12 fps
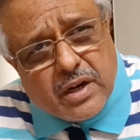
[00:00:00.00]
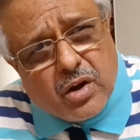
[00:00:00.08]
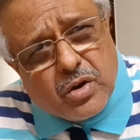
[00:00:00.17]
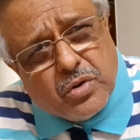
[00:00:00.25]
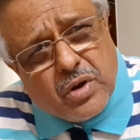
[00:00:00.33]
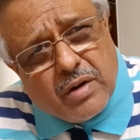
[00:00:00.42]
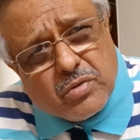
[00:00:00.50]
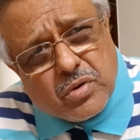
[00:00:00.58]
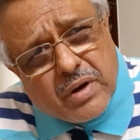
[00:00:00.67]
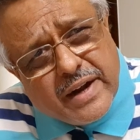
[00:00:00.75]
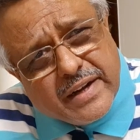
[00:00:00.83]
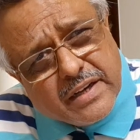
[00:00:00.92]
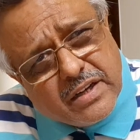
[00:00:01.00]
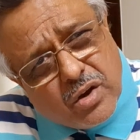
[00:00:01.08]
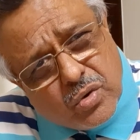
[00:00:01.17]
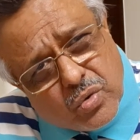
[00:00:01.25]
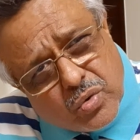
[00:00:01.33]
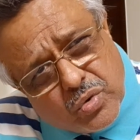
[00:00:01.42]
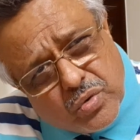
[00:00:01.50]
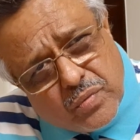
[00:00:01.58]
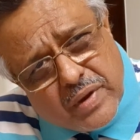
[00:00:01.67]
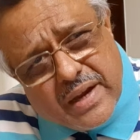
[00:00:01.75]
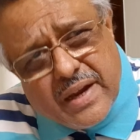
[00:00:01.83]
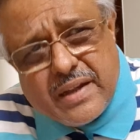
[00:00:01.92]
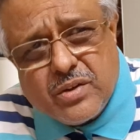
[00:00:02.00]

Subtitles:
or you have to write in your own way